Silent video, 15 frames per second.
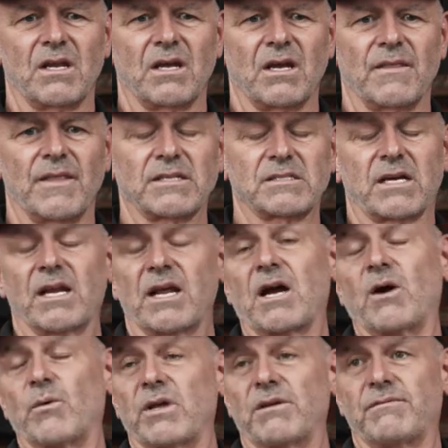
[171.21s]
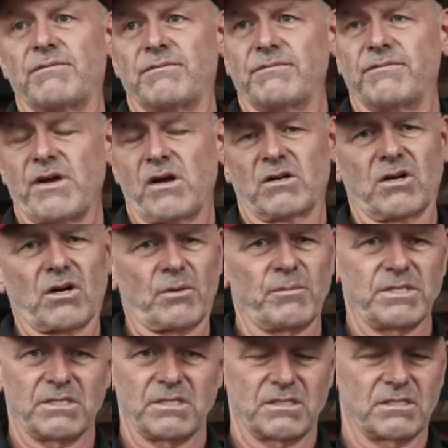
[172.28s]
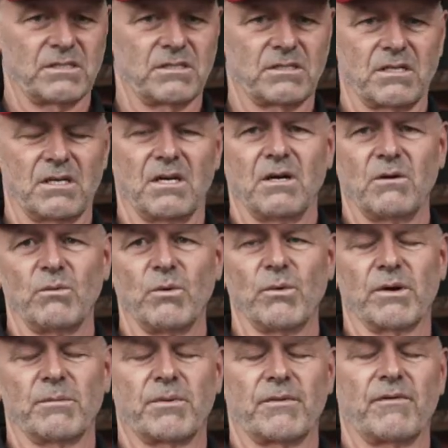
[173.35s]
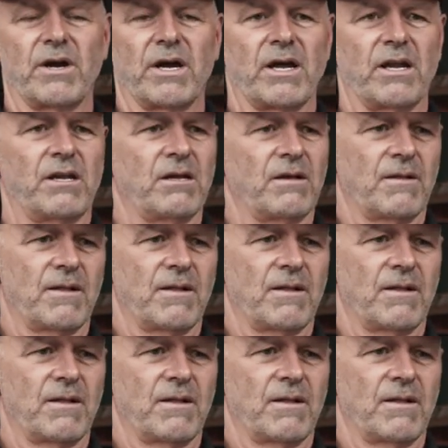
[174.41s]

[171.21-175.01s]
that's kind of how we've founded our businesses. We want to provide